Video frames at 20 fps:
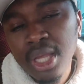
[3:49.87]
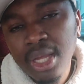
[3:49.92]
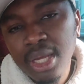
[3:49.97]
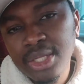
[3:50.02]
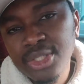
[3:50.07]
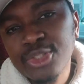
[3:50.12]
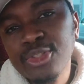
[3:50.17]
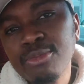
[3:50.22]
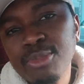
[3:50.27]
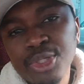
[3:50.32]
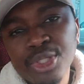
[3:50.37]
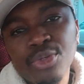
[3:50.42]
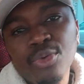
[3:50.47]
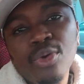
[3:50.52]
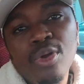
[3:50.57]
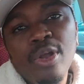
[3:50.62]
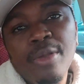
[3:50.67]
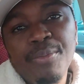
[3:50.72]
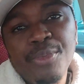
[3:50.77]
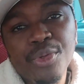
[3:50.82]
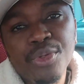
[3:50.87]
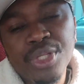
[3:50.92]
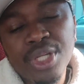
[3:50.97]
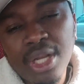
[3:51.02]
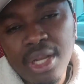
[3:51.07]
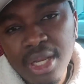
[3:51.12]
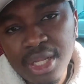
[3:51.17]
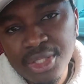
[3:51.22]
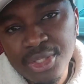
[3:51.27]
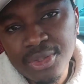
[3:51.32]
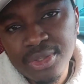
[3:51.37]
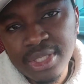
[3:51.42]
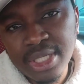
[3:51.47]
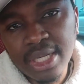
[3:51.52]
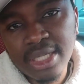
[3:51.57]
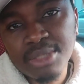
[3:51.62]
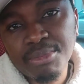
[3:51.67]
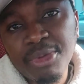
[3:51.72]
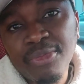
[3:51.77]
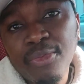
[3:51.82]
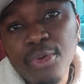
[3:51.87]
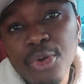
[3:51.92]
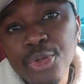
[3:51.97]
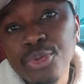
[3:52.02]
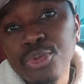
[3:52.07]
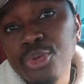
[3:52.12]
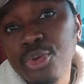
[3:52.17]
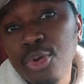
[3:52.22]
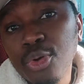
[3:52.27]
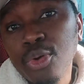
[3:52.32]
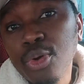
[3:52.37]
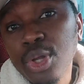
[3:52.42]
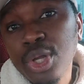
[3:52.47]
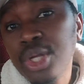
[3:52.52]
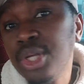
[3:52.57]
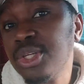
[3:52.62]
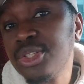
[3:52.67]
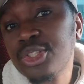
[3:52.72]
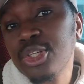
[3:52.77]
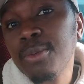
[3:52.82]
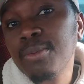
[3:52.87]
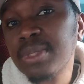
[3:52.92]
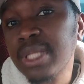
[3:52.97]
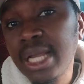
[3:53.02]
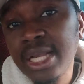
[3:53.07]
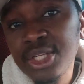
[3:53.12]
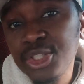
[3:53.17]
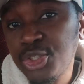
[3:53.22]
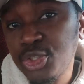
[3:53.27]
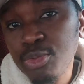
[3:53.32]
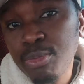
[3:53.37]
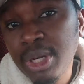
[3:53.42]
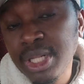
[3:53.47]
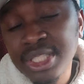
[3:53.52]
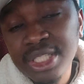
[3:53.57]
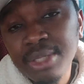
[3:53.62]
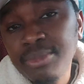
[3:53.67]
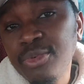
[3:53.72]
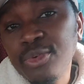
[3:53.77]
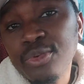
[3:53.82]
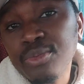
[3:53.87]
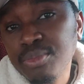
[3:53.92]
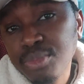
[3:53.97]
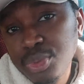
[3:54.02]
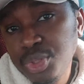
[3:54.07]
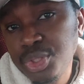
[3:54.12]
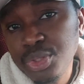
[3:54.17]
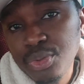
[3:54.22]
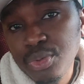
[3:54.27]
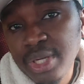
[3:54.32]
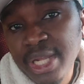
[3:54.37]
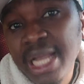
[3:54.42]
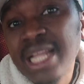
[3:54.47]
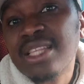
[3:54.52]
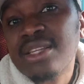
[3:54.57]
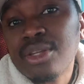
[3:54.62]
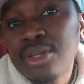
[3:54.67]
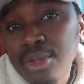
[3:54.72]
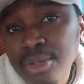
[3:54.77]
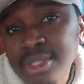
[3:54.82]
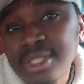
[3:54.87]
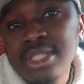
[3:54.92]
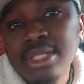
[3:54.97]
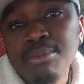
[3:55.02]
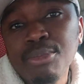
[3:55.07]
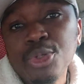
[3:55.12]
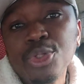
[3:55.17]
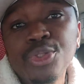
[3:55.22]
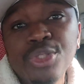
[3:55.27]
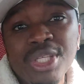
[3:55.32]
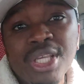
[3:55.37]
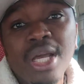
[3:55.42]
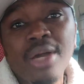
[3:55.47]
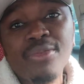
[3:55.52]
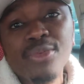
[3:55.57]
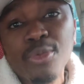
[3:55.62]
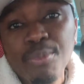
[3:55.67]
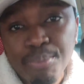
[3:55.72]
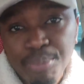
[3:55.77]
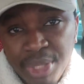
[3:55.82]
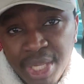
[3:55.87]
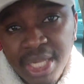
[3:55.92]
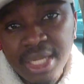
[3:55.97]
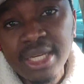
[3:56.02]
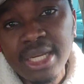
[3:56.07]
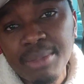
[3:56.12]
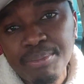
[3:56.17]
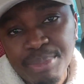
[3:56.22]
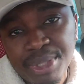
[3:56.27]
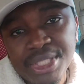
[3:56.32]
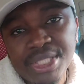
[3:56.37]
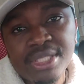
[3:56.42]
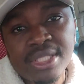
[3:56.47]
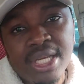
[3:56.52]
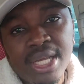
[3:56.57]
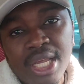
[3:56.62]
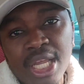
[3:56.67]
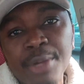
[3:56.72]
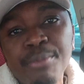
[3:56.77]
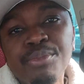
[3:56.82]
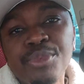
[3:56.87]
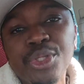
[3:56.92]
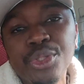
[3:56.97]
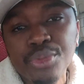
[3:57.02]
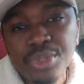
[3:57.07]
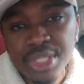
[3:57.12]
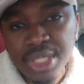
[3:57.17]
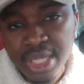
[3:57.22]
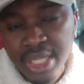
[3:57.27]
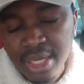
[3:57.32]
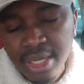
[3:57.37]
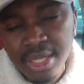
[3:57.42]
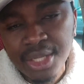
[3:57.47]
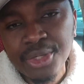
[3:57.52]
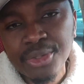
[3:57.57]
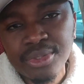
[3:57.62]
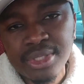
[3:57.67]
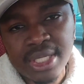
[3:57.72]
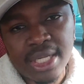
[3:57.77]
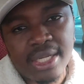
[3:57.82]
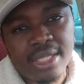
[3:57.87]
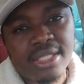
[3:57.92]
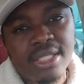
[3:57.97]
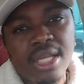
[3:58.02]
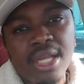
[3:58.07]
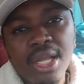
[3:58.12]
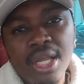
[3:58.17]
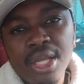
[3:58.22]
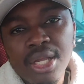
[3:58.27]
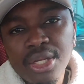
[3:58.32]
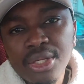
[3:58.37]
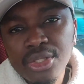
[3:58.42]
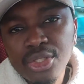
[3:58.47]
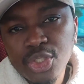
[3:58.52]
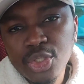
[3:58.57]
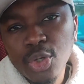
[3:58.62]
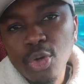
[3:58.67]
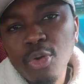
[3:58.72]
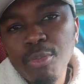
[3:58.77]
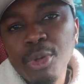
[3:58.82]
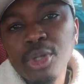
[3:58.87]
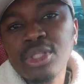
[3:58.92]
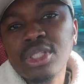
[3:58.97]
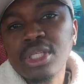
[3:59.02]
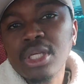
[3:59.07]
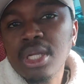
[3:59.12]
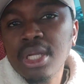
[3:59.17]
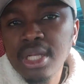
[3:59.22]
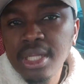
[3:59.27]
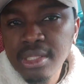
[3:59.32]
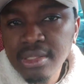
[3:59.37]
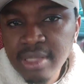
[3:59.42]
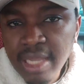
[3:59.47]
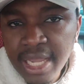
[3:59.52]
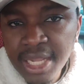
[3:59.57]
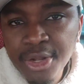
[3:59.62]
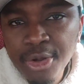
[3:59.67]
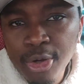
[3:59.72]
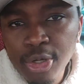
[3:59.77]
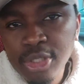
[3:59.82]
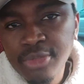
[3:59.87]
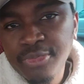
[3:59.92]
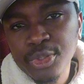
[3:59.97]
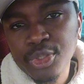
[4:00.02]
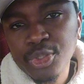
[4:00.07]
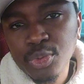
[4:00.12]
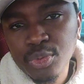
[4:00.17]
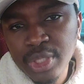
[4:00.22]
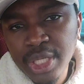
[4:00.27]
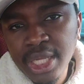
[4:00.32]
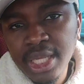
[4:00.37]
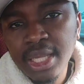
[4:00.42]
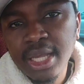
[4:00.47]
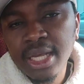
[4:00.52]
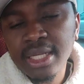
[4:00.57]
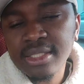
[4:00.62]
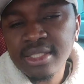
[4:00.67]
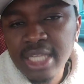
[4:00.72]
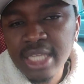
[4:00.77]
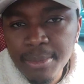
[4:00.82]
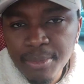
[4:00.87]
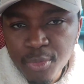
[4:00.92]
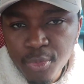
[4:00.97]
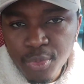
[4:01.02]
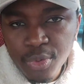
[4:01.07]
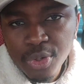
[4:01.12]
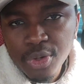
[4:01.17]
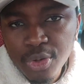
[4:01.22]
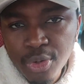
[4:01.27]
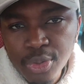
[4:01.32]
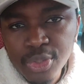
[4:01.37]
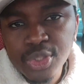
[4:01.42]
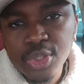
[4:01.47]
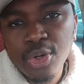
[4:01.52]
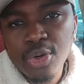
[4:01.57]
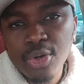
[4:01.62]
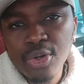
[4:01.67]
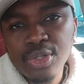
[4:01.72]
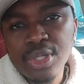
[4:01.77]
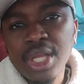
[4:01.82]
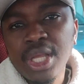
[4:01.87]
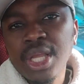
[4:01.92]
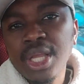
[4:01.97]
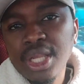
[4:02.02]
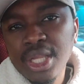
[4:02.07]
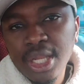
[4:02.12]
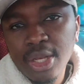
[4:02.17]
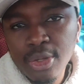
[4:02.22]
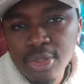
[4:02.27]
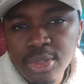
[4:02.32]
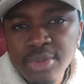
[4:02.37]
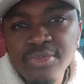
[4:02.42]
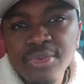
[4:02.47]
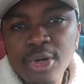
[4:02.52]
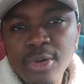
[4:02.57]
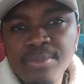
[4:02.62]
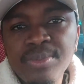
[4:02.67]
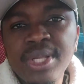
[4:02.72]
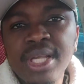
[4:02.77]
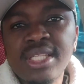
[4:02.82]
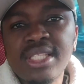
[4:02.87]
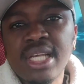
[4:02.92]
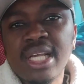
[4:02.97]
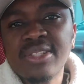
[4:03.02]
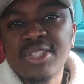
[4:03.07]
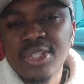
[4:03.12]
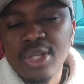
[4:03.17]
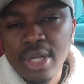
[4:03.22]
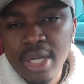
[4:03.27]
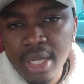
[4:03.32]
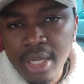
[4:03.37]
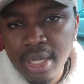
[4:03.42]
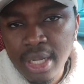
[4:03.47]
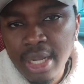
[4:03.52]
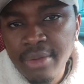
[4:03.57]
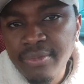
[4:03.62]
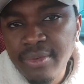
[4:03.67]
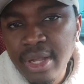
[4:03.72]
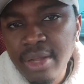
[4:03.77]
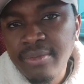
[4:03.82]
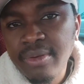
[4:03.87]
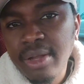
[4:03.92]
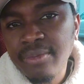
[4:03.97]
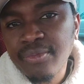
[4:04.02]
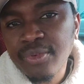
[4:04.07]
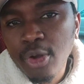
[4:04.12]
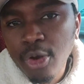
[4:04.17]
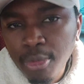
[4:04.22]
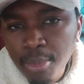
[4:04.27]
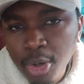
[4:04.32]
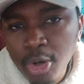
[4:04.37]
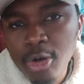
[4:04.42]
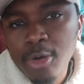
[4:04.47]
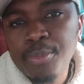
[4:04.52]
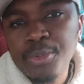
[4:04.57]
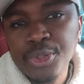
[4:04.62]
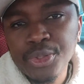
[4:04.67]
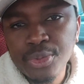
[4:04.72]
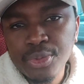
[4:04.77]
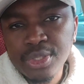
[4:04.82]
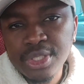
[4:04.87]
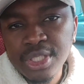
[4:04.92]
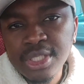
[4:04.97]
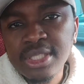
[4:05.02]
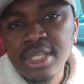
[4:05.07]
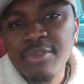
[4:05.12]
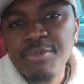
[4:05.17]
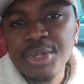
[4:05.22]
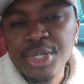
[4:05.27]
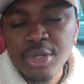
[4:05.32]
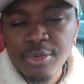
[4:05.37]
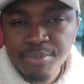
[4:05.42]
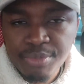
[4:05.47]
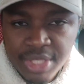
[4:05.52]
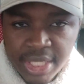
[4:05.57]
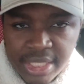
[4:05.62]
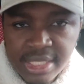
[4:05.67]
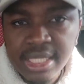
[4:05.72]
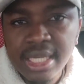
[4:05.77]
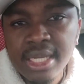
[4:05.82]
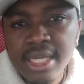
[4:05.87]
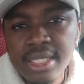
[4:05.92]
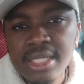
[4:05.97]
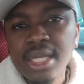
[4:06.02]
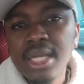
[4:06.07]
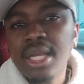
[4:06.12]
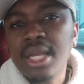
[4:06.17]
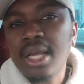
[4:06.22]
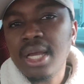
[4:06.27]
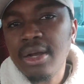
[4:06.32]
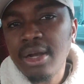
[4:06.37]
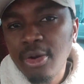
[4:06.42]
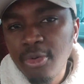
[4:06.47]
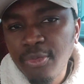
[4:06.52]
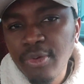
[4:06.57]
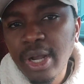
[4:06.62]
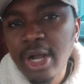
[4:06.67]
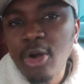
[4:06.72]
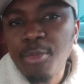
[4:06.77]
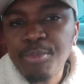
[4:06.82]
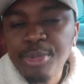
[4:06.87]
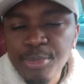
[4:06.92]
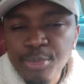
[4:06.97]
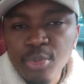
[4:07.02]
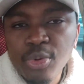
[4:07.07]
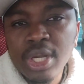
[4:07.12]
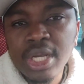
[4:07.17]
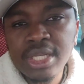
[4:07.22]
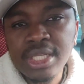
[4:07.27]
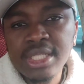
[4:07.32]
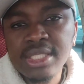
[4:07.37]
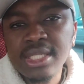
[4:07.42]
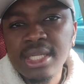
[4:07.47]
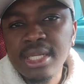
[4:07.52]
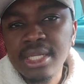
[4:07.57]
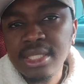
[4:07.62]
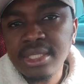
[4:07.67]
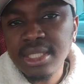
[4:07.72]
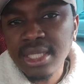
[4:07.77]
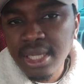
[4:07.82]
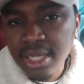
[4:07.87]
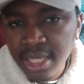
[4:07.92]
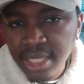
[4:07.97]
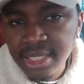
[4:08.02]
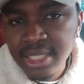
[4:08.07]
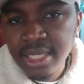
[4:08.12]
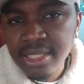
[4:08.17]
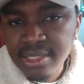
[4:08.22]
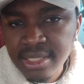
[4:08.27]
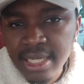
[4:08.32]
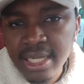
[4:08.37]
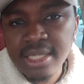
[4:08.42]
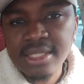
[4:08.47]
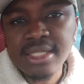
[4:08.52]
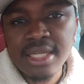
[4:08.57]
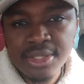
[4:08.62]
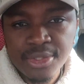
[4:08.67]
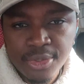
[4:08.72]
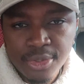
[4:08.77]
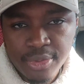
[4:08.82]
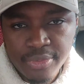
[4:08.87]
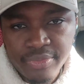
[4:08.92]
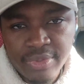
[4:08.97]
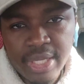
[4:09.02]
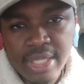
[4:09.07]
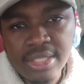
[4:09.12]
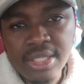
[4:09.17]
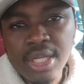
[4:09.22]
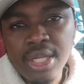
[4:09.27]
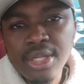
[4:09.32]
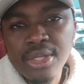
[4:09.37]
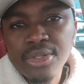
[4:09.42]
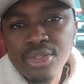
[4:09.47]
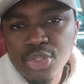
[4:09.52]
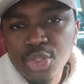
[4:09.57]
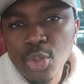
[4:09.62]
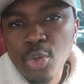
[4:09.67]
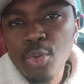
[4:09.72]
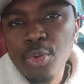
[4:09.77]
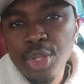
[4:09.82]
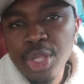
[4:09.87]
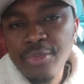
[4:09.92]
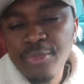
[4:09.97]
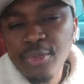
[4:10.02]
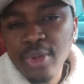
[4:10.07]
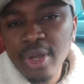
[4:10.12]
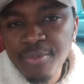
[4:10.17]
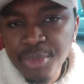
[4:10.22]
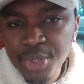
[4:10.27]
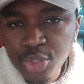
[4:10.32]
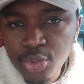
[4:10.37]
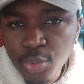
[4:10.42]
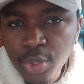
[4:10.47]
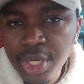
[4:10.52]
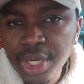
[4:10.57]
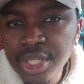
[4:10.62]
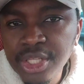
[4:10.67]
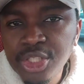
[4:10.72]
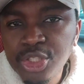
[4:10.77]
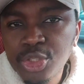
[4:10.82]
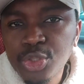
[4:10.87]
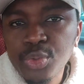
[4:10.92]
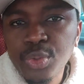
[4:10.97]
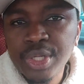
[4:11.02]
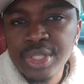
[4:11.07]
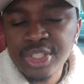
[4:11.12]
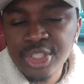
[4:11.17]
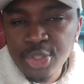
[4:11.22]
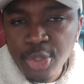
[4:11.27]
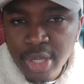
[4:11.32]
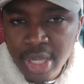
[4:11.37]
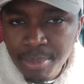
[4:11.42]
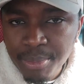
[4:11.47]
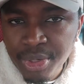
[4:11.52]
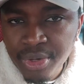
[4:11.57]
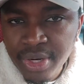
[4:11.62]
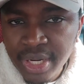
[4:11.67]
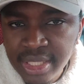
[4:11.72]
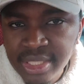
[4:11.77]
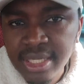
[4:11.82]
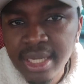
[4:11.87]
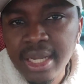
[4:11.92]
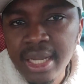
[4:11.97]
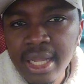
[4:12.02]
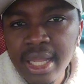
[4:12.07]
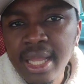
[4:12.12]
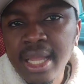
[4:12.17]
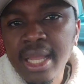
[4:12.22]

as somebody who will help you declare your tax. Before you know, sometimes you might even, get nothing, but you still have to pay that person that helped you declare your tax. So, but thank God today. As time goes on, a lot of updates have come up. Things have been updated of how people can easily declare their tax and all of that. So if you have been doing it through a Steuerberater,